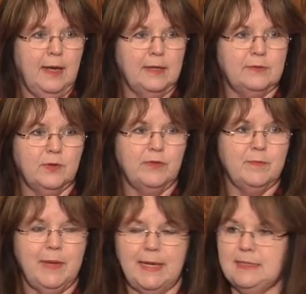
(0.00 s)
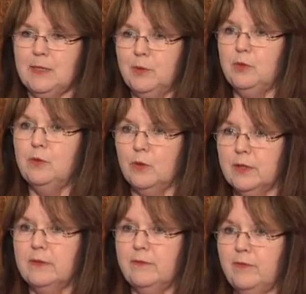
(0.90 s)
It's sort of amazing when you look
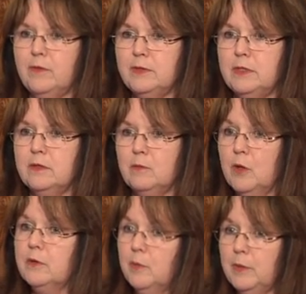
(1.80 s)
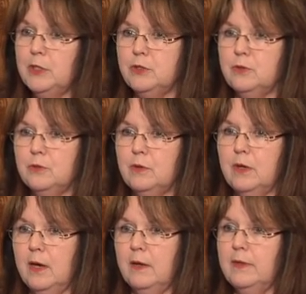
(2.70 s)
at the volunteer work that we do,
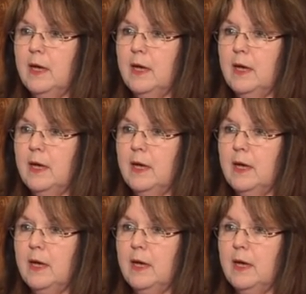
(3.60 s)
the